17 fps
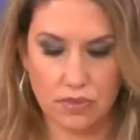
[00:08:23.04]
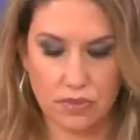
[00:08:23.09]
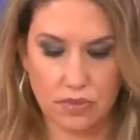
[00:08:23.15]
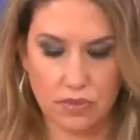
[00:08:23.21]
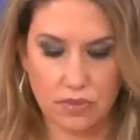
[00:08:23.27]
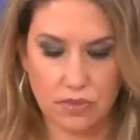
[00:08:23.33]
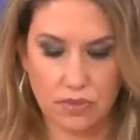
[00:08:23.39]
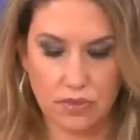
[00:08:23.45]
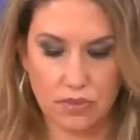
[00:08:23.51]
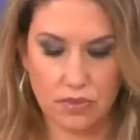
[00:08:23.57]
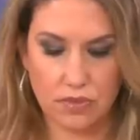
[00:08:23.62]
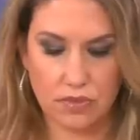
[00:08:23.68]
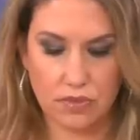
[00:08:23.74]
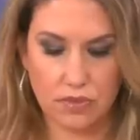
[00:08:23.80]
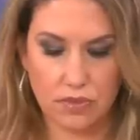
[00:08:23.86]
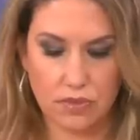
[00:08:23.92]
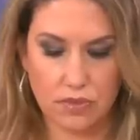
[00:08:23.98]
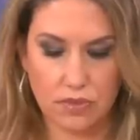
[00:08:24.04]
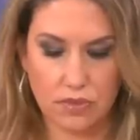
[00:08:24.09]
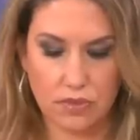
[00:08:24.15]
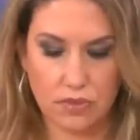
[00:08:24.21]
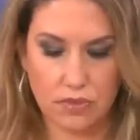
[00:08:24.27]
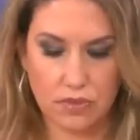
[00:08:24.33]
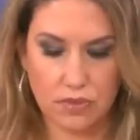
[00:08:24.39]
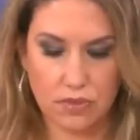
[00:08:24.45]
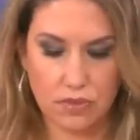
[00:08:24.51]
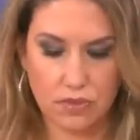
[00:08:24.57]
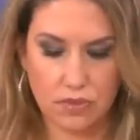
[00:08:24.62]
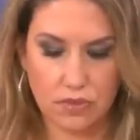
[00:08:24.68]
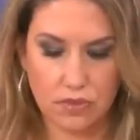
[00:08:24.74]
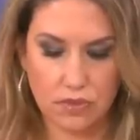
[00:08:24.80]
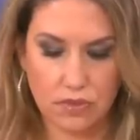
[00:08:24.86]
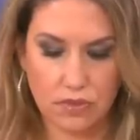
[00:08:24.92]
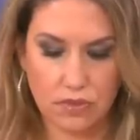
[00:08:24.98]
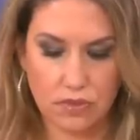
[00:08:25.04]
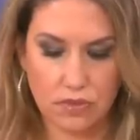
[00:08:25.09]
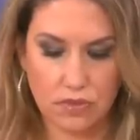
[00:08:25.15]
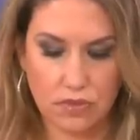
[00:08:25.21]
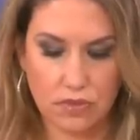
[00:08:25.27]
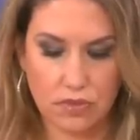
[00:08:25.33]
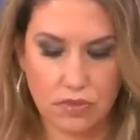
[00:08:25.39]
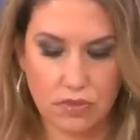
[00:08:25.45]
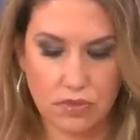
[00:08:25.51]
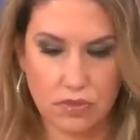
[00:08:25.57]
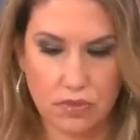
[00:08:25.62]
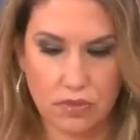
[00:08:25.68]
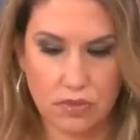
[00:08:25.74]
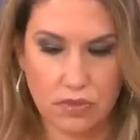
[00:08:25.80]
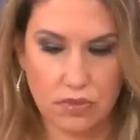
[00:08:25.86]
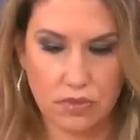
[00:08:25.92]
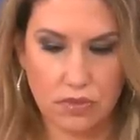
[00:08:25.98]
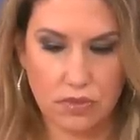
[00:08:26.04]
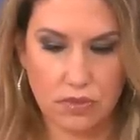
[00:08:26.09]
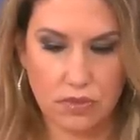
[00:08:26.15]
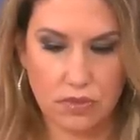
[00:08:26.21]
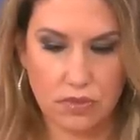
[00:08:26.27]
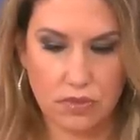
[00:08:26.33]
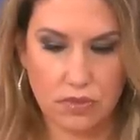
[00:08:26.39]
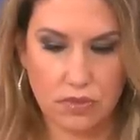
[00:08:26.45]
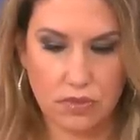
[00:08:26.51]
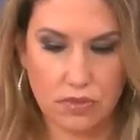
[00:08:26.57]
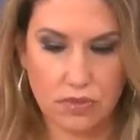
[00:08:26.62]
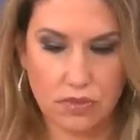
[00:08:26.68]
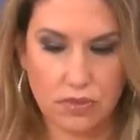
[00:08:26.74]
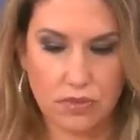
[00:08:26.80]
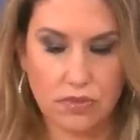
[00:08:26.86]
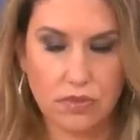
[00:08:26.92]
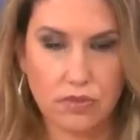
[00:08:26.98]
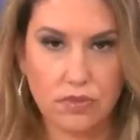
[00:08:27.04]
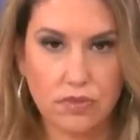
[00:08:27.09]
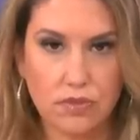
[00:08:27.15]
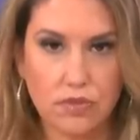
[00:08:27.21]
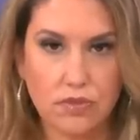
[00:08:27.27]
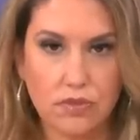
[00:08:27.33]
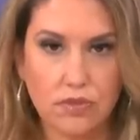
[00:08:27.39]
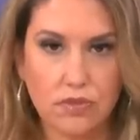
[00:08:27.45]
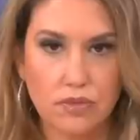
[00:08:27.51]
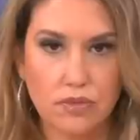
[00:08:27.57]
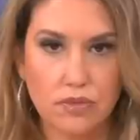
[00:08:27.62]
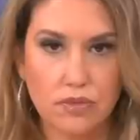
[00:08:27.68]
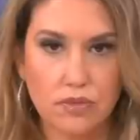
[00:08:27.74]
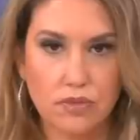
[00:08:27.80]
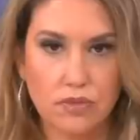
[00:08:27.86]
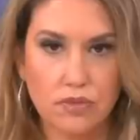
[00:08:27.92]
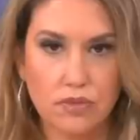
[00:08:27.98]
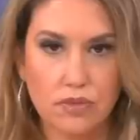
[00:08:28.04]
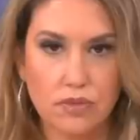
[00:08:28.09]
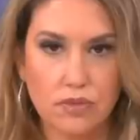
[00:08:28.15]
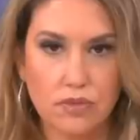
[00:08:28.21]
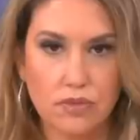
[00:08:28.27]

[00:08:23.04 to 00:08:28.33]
No words are spoken by the person on screen.